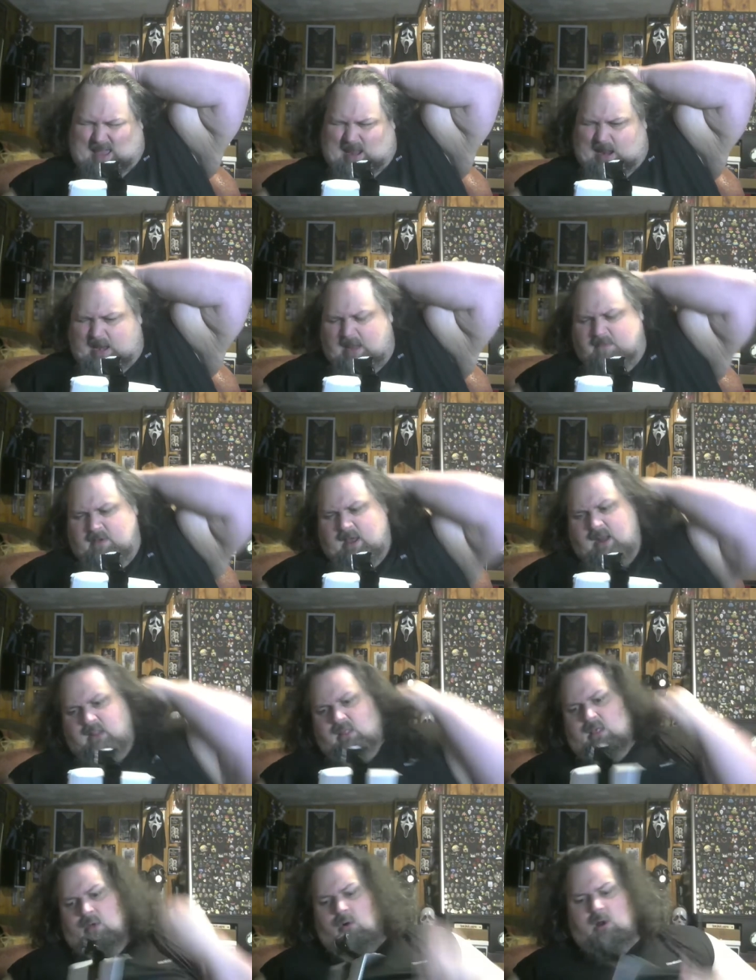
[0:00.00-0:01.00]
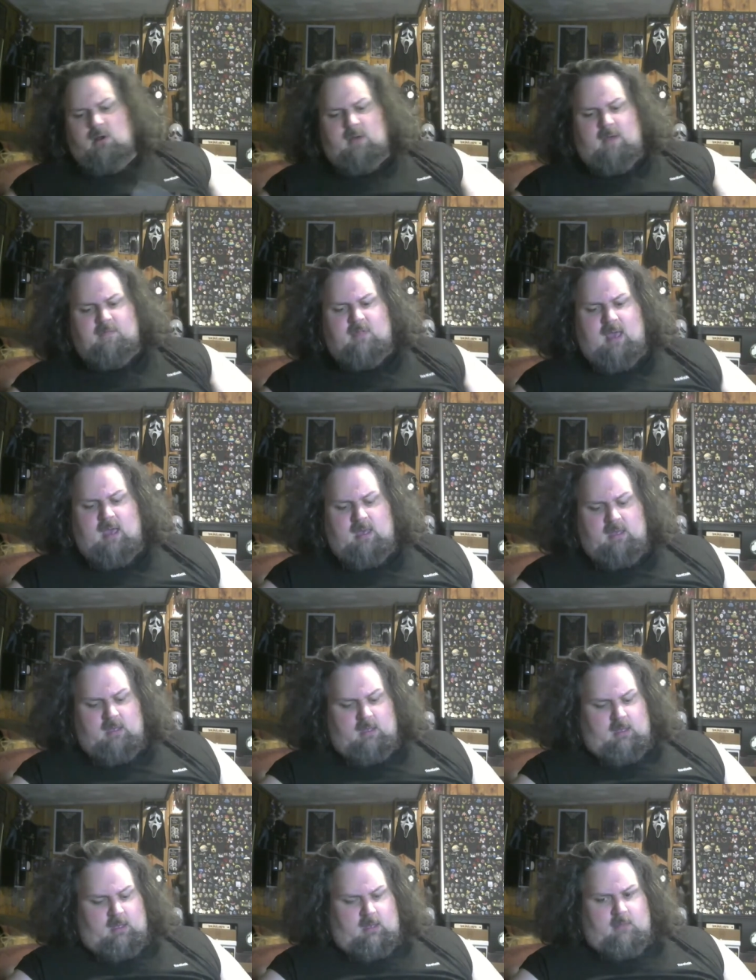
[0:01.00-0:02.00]
I never got into the autographs there
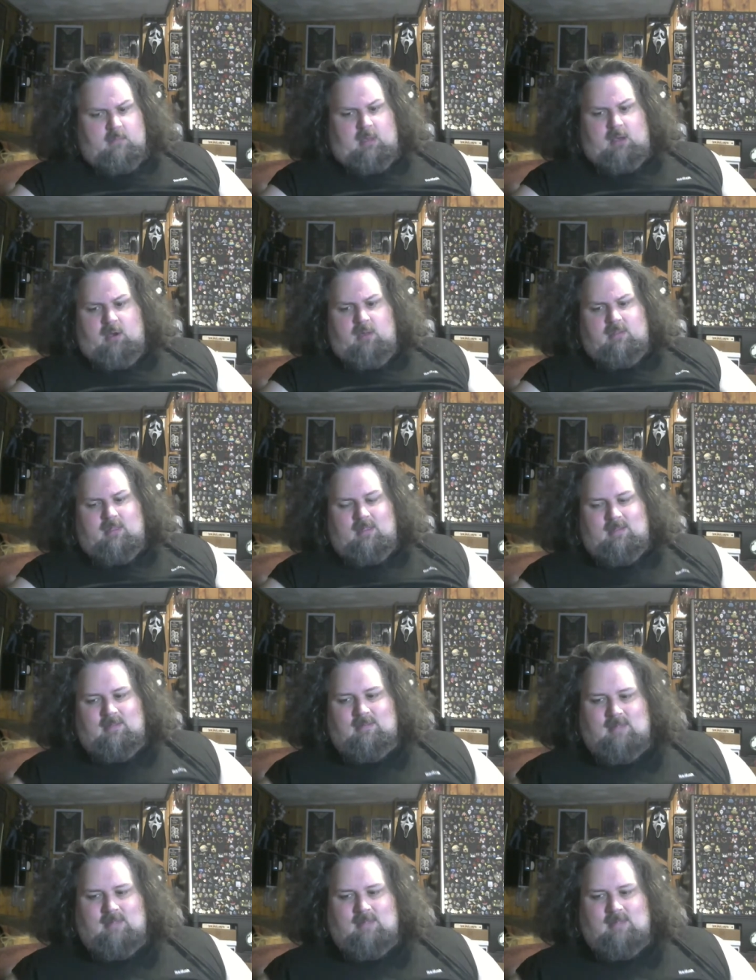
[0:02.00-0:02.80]
because